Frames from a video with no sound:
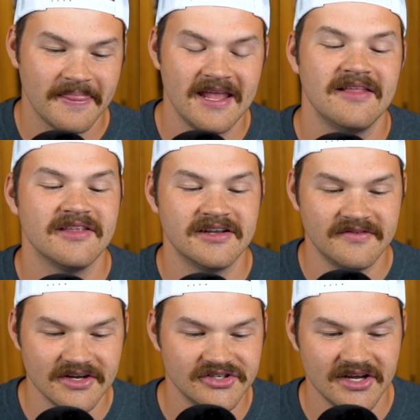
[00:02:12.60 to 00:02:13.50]
in the
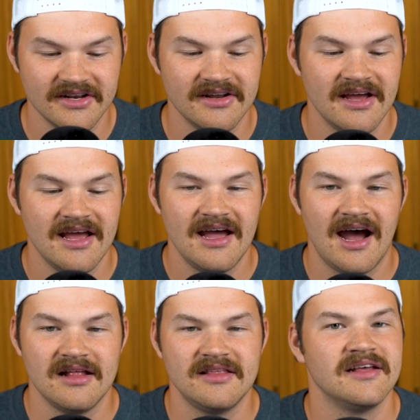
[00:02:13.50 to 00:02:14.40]
division.
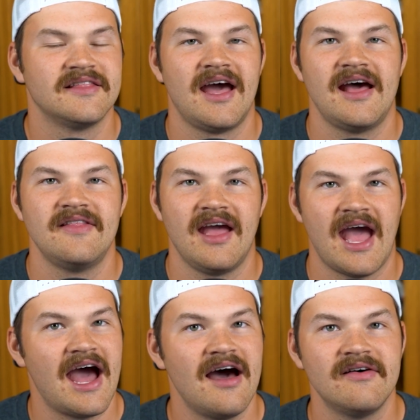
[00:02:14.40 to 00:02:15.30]
I think that they
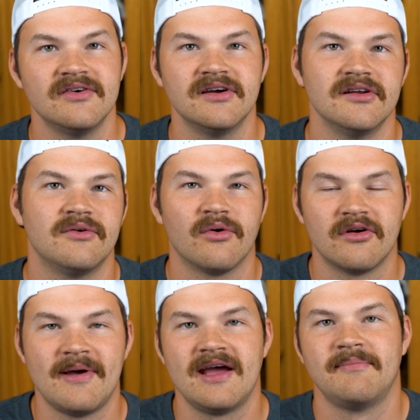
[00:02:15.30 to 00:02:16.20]
have a good
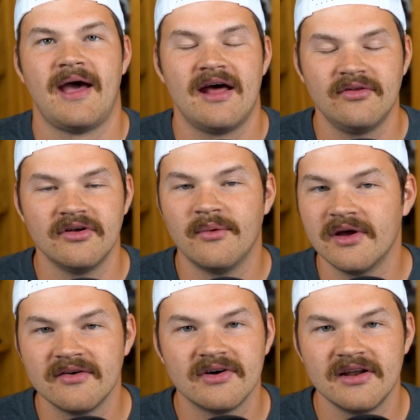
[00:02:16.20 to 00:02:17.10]
quarterback battle
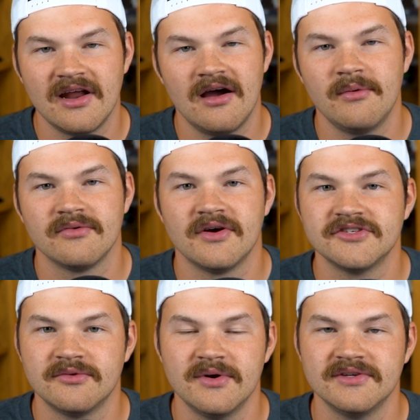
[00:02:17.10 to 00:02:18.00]
going right now with
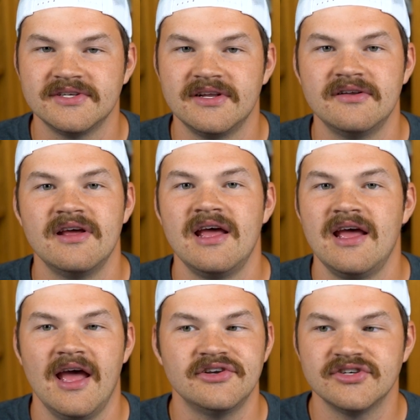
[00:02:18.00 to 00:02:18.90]
Russell Wilson
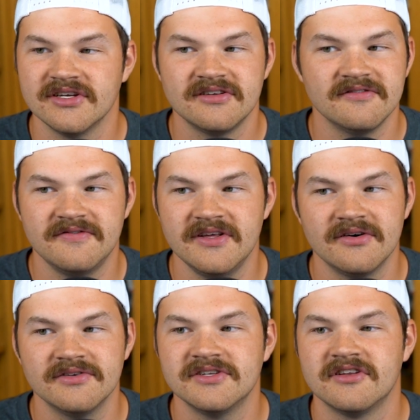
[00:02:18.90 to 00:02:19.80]
and Justin
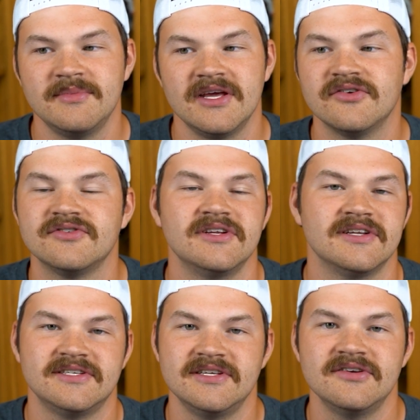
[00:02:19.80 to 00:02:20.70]
Fields. It's going to be interesting
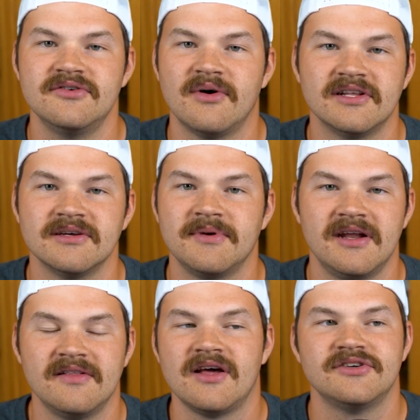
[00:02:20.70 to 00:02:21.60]
to see who ends up
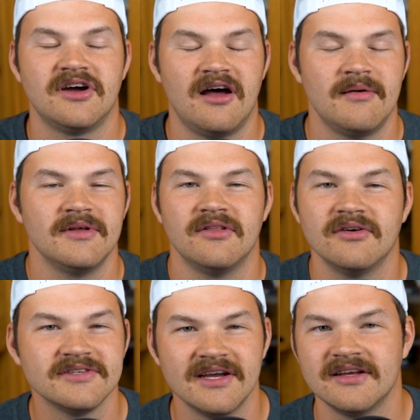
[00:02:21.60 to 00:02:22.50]
getting that job. It
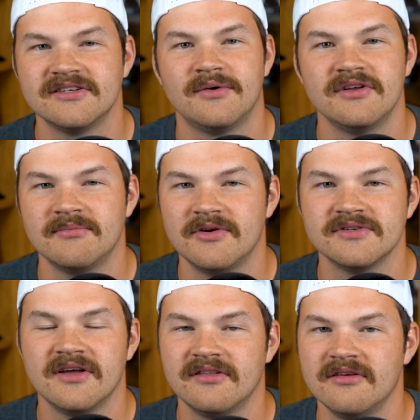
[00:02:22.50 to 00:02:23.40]
looks like it's going to
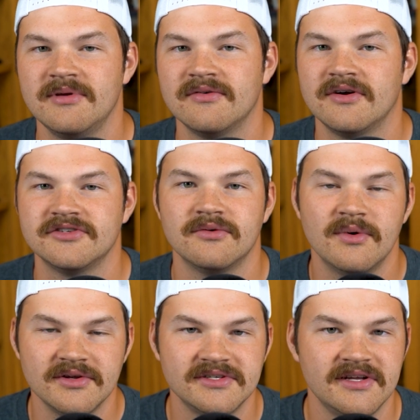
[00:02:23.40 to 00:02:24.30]
most likely be Russell
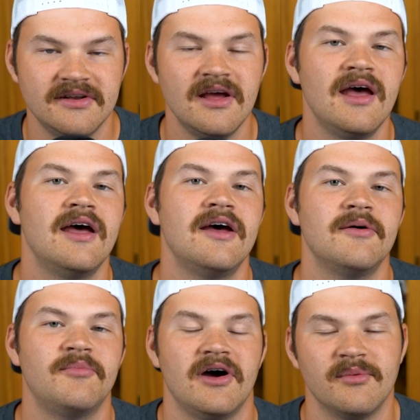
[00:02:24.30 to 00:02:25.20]
Wilson,
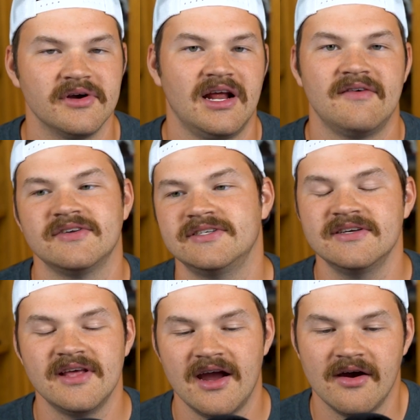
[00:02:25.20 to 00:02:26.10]
but we're going to have to
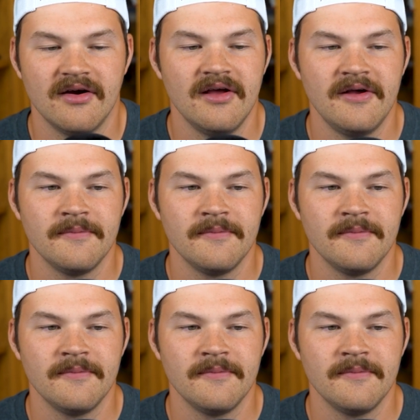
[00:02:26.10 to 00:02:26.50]
see there.